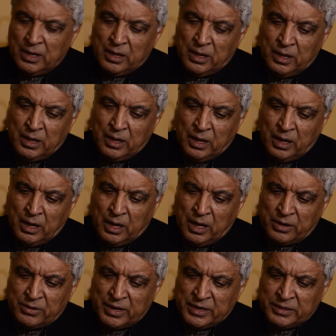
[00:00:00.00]

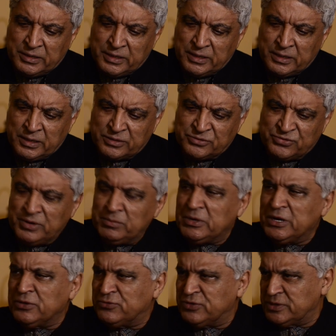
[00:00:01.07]
are writing
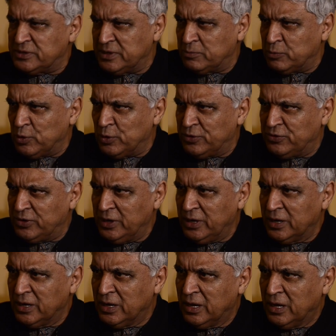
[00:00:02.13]
extremely interesting poetry
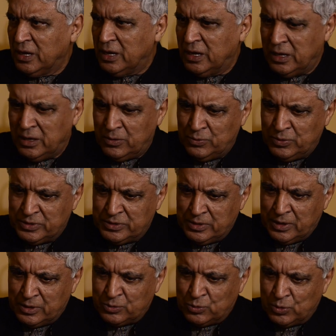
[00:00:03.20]
with
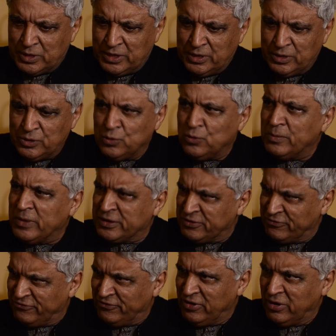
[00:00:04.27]
a totally new
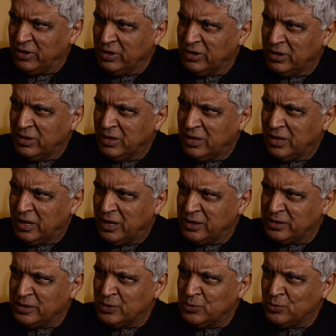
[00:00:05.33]
metaphor, a
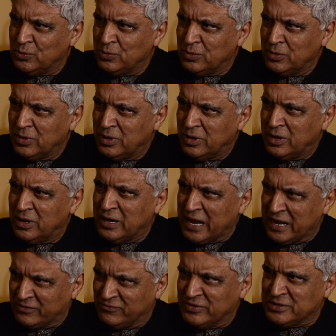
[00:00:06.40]
new
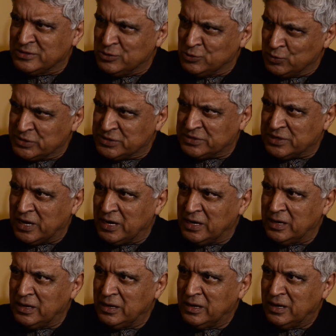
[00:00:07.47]
language, new
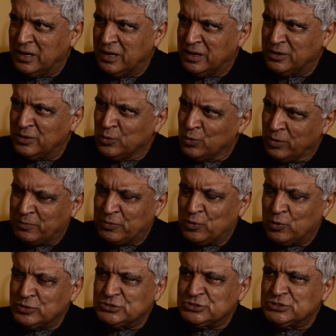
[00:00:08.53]
style, new
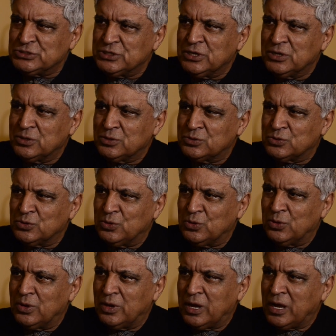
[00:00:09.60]
approach.
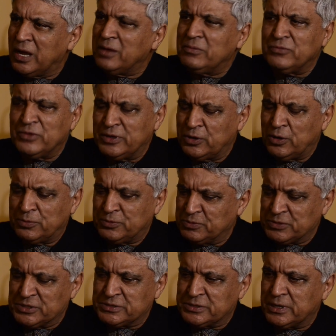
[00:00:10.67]
So I am very
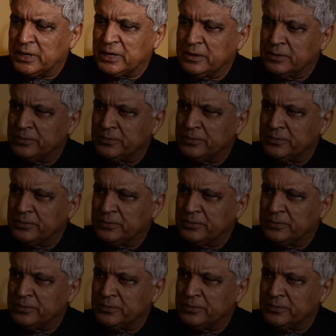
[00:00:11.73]
optimistic.